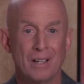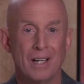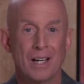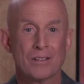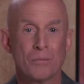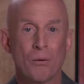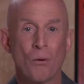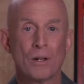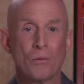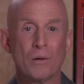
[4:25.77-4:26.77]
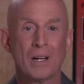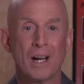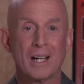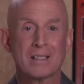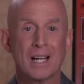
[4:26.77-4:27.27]
It is important to
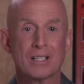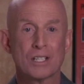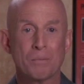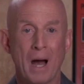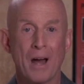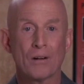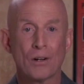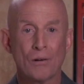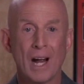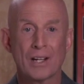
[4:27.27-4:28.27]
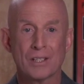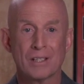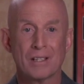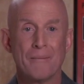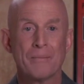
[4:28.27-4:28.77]
realize that spinal correction